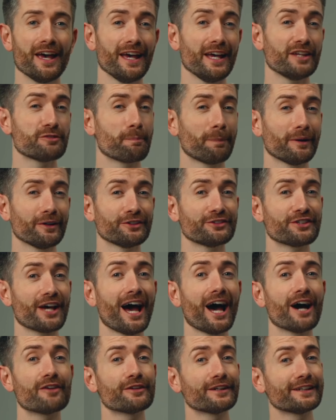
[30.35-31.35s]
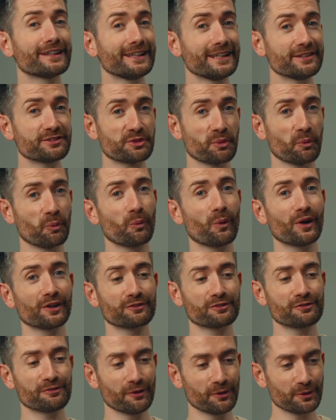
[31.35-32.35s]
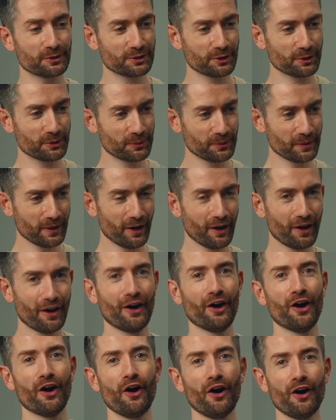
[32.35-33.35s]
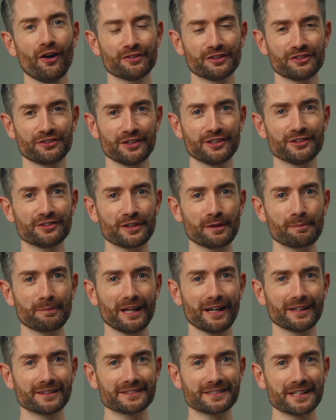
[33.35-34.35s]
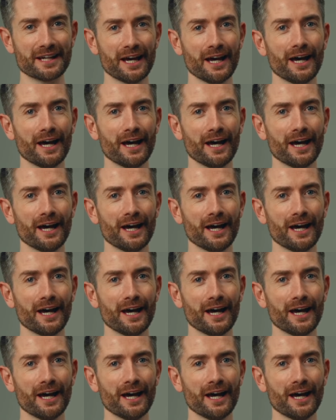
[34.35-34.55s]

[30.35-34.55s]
is bound to have at least one photo of a ZZ plant.